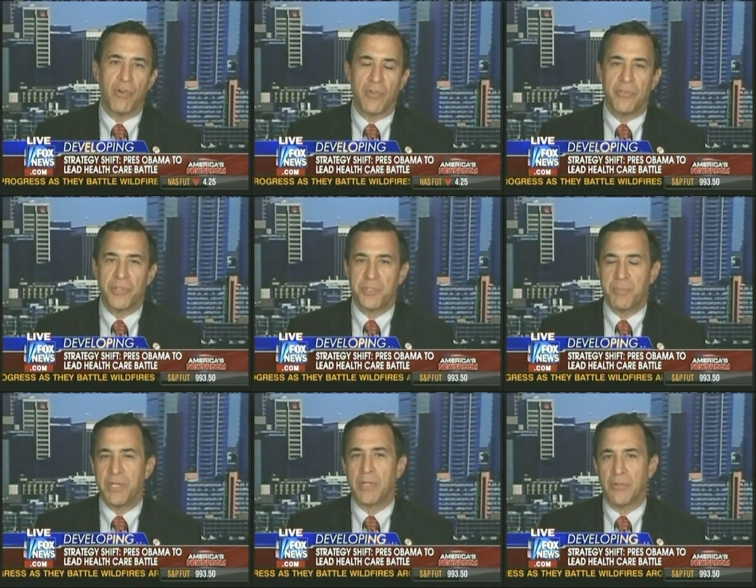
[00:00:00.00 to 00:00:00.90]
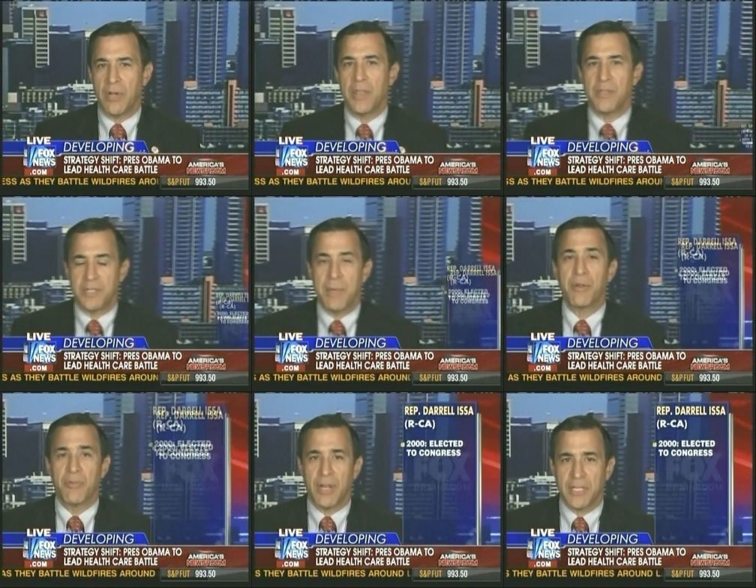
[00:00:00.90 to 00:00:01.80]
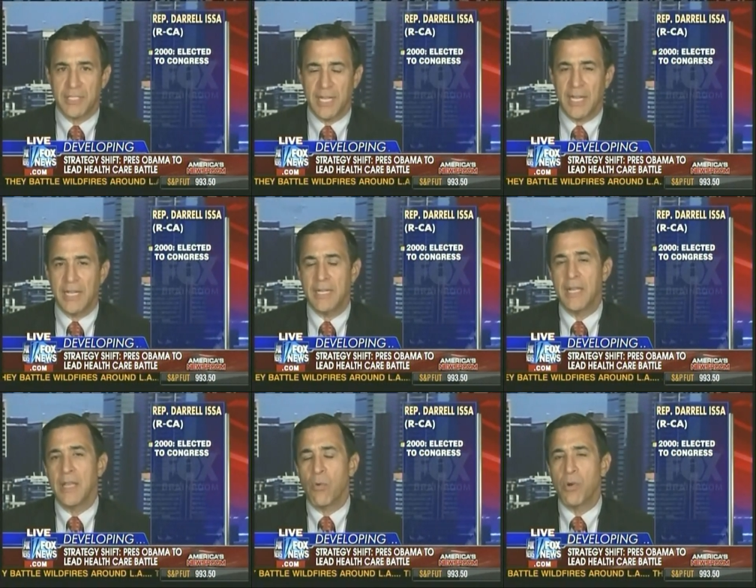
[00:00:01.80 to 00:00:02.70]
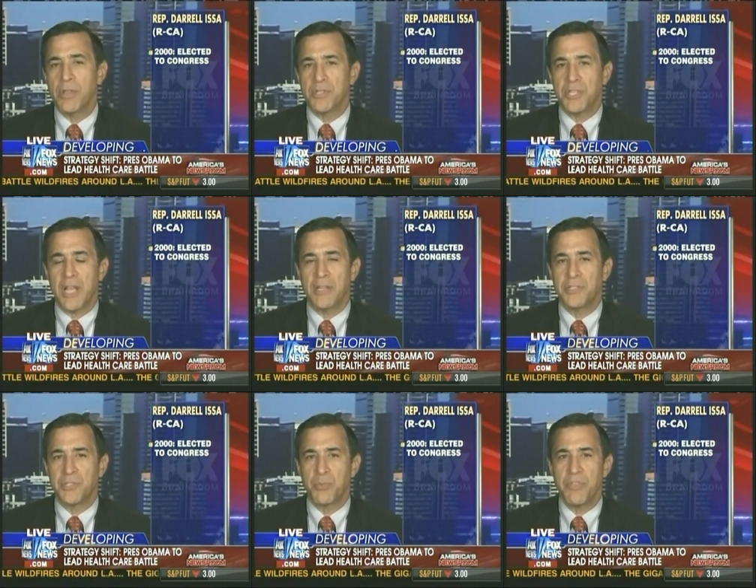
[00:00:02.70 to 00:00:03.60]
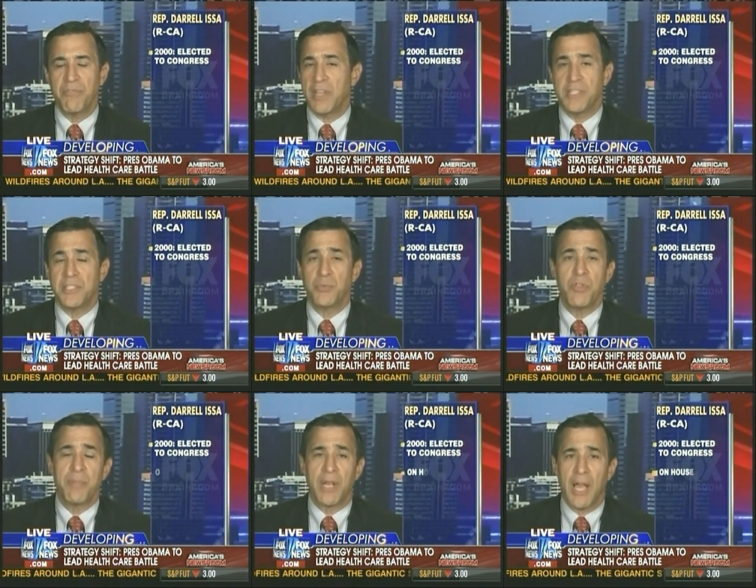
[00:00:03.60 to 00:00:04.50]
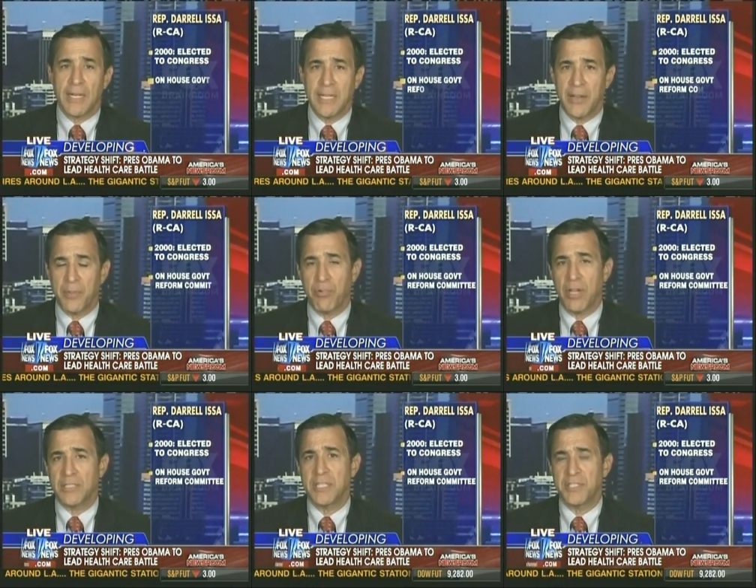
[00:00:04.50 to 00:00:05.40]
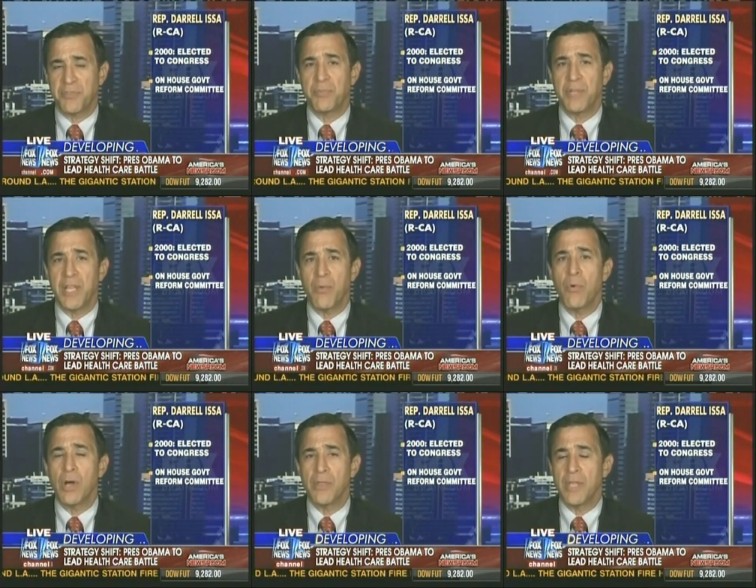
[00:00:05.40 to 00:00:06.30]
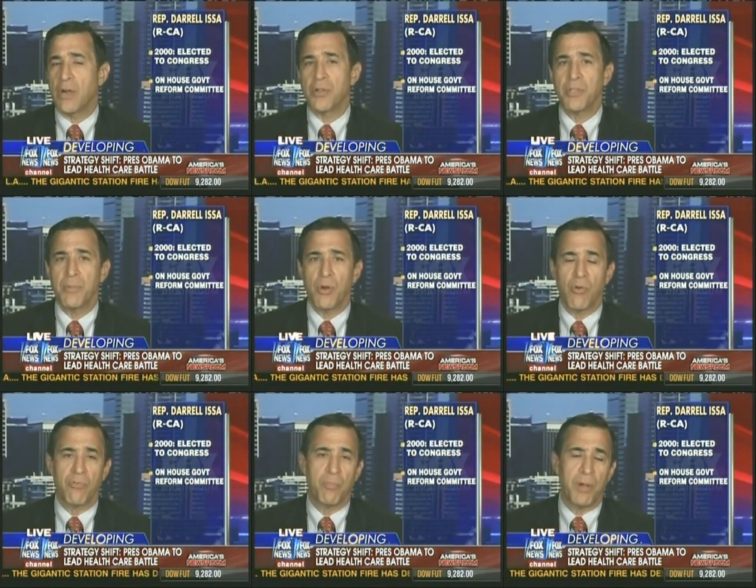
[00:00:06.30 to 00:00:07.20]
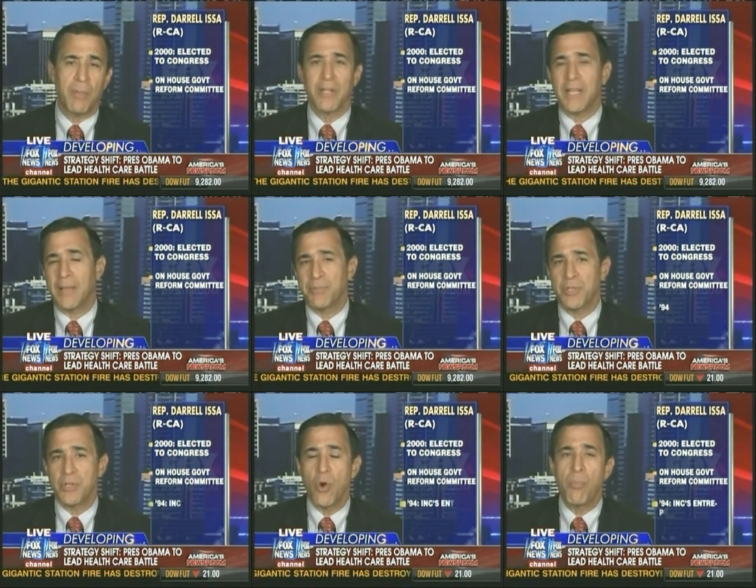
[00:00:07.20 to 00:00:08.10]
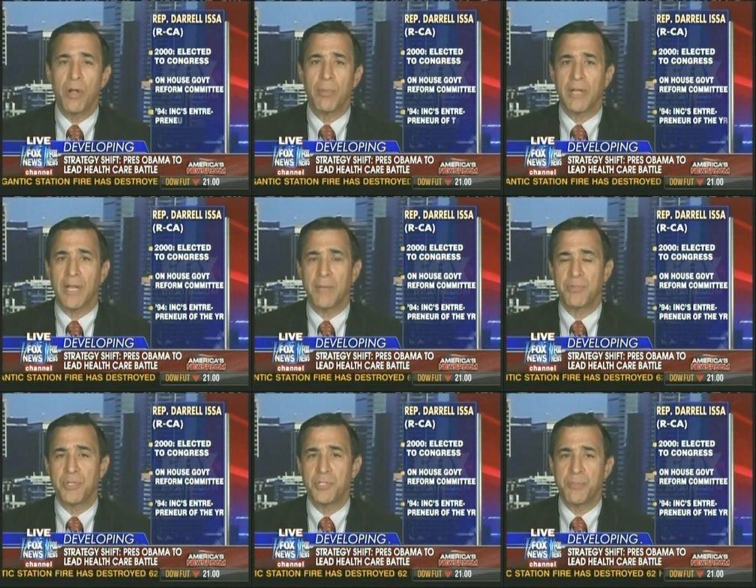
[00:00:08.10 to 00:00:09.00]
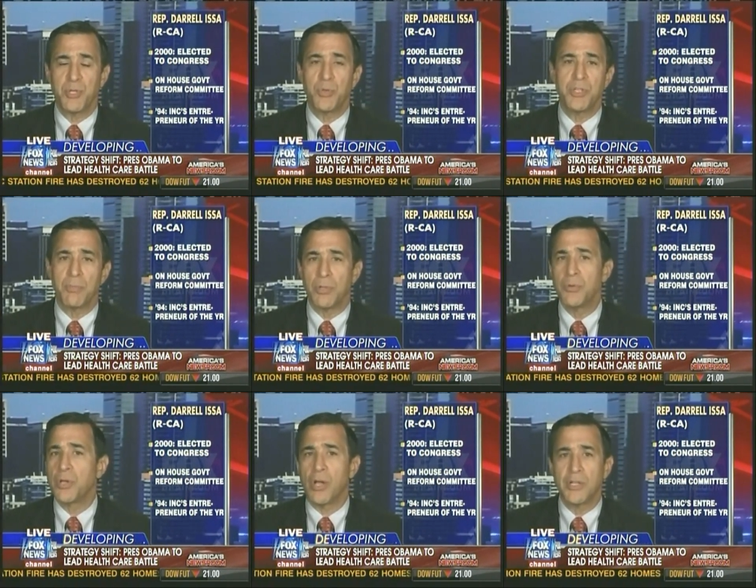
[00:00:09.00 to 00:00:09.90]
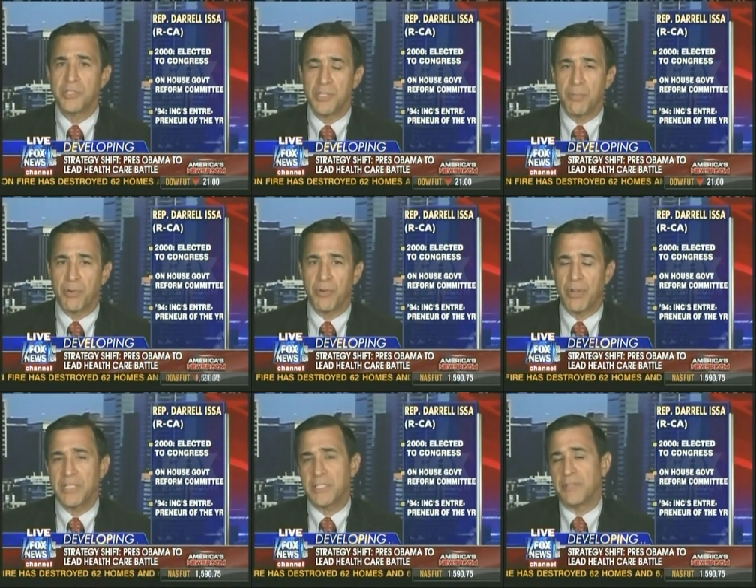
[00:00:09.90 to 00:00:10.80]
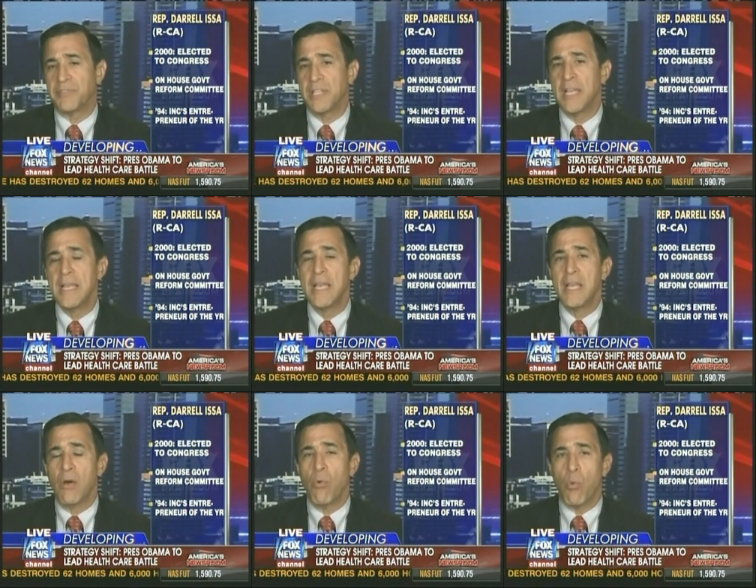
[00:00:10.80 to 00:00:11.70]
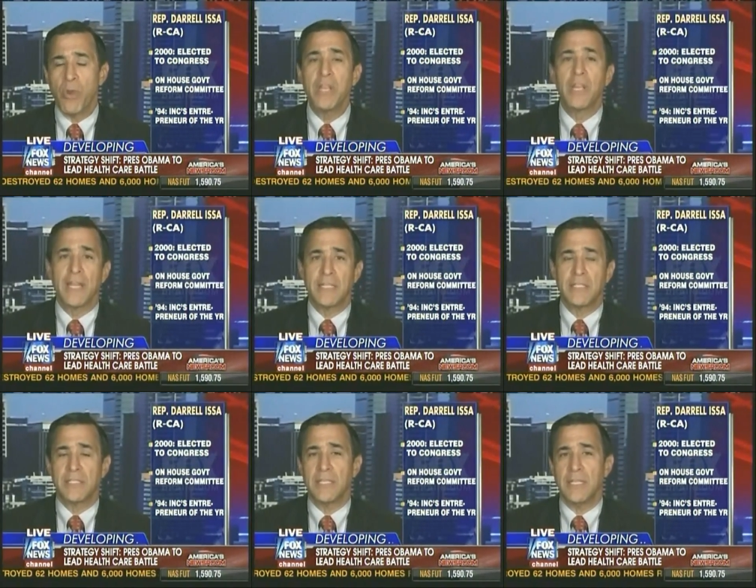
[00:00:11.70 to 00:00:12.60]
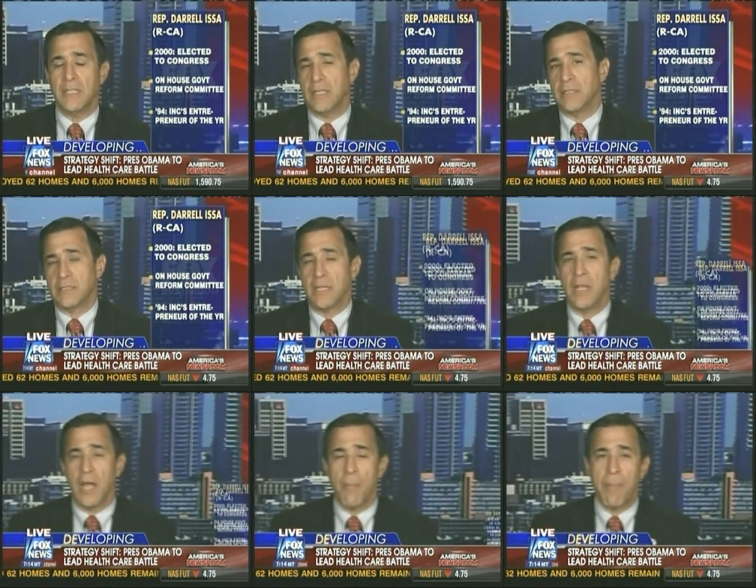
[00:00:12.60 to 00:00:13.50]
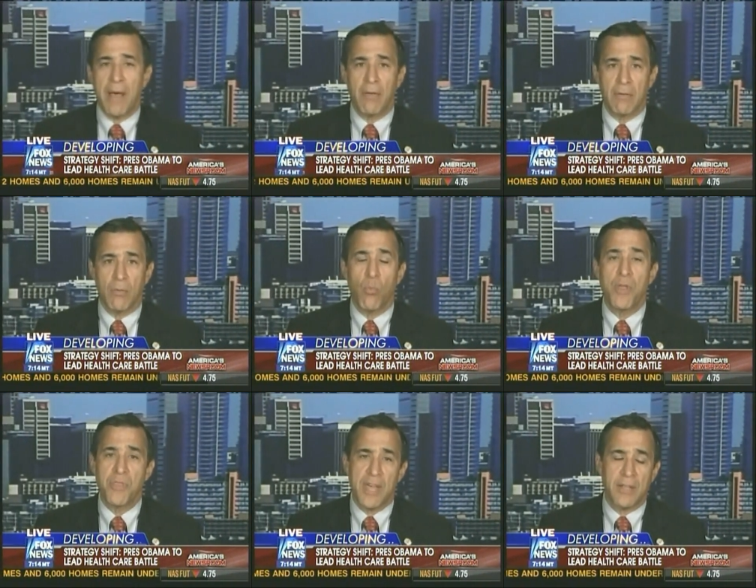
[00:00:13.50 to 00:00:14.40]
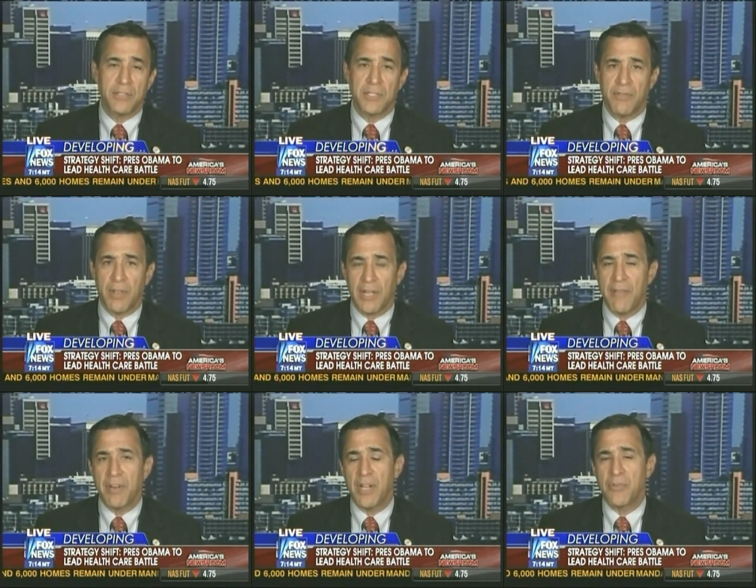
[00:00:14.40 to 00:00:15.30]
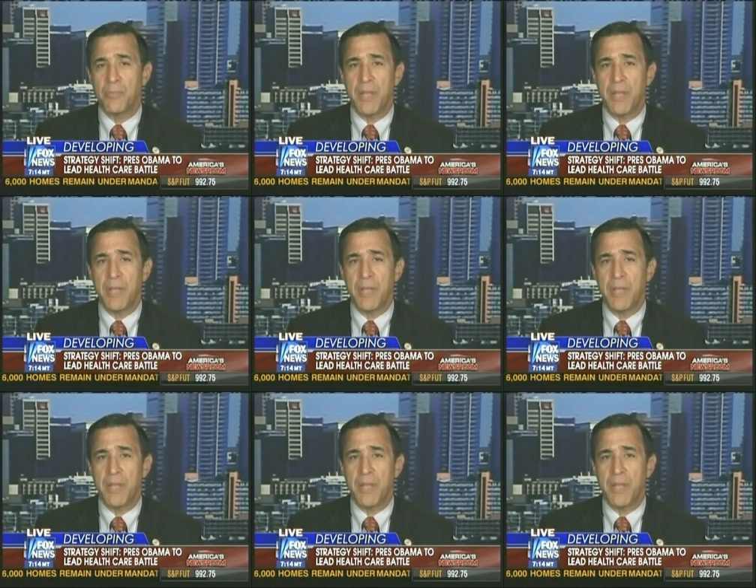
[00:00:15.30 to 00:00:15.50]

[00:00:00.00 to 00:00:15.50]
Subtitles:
far for this bill are on the Democratic side. One of the challenges we face is we've been locked out of the process from day one. The argument over public option, no public option is between the blue dogs and the progressives. What we'd like to see is about 1,000 of the 1,100